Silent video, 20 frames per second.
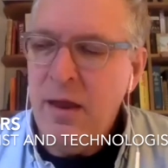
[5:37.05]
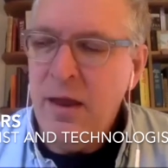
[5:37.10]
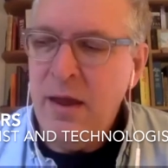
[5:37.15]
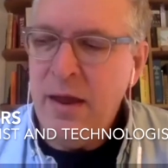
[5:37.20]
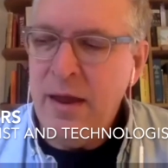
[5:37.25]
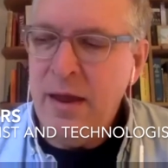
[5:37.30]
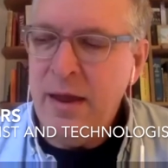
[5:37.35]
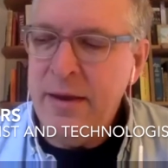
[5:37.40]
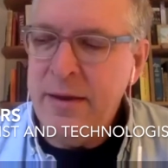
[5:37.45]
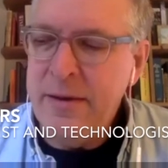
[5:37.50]

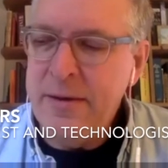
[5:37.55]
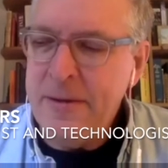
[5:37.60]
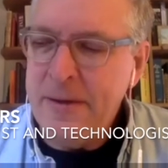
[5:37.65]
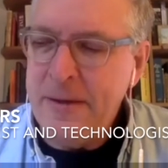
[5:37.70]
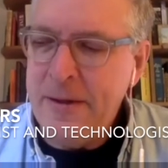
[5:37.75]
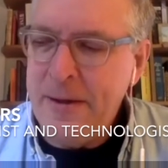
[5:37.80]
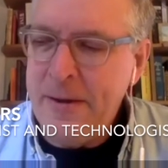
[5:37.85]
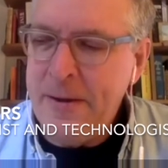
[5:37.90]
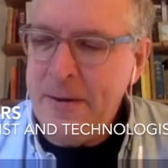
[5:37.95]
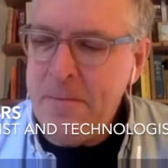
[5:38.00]

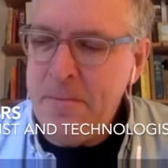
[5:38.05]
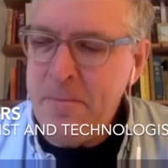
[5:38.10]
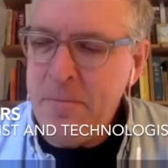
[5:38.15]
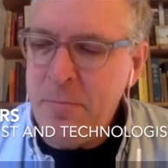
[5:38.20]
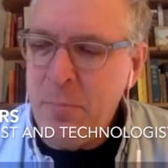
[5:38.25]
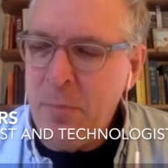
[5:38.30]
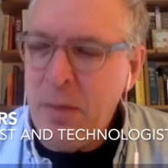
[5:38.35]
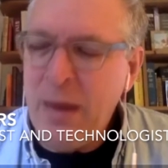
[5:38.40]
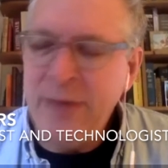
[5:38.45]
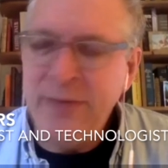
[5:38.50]

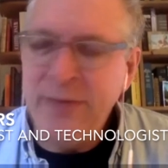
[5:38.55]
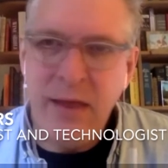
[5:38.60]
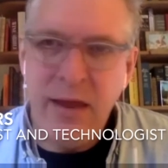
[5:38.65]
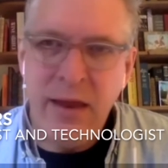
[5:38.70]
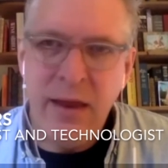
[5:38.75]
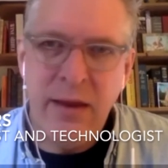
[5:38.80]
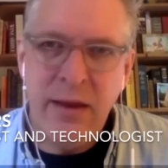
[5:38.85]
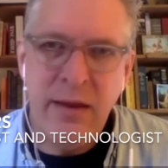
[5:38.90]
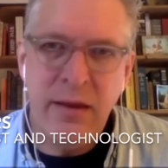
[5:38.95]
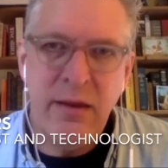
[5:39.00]
My
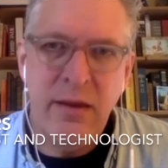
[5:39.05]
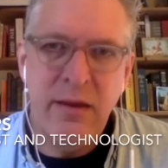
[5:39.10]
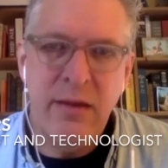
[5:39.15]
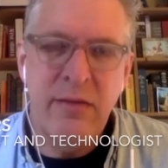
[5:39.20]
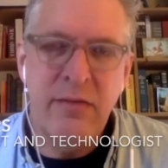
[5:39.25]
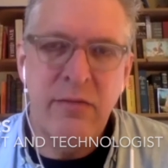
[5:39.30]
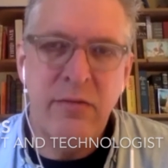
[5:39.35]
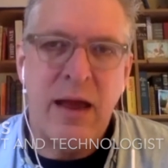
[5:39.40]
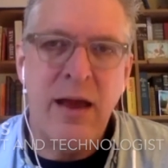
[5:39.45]
take is,